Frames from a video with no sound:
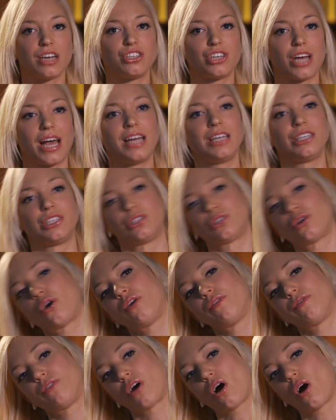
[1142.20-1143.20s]
changes
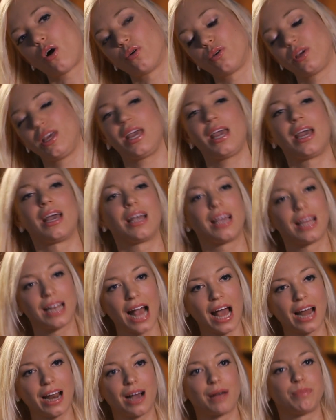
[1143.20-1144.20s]
over a whole year can
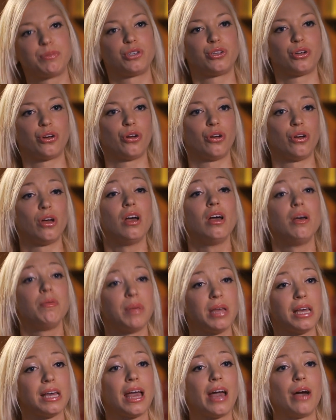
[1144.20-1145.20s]
add up to
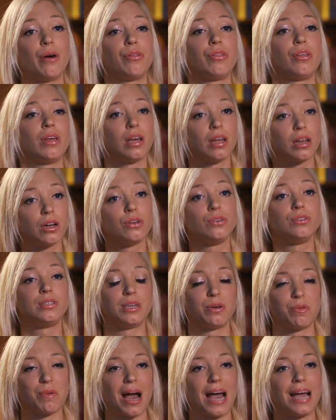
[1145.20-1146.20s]
being healthier,
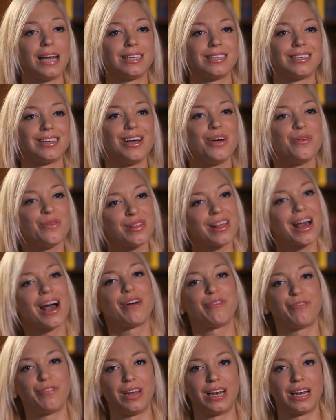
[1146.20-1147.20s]
losing weight,
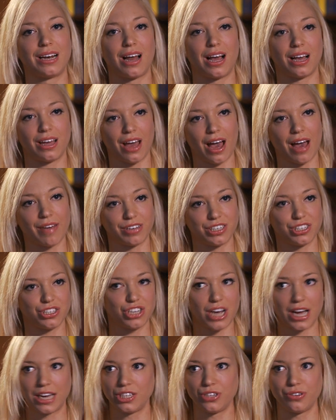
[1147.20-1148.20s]
without feeling like you're having to
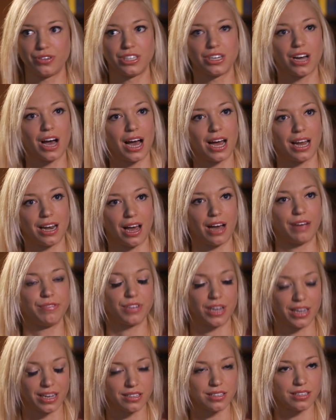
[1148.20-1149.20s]
change your entire
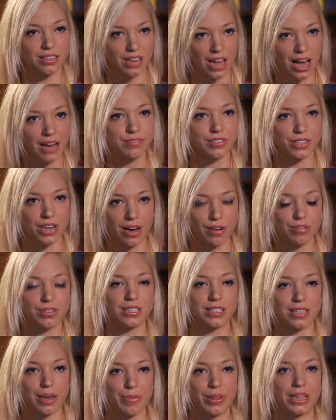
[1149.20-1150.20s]
lifestyle to
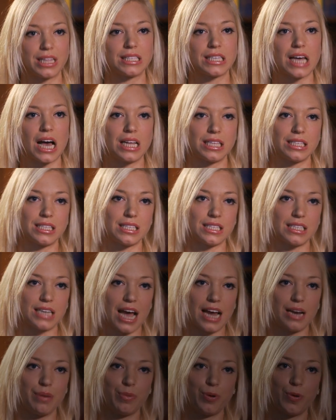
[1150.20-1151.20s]
something that's
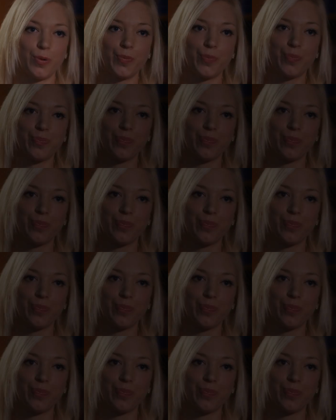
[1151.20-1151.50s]
unsustainable.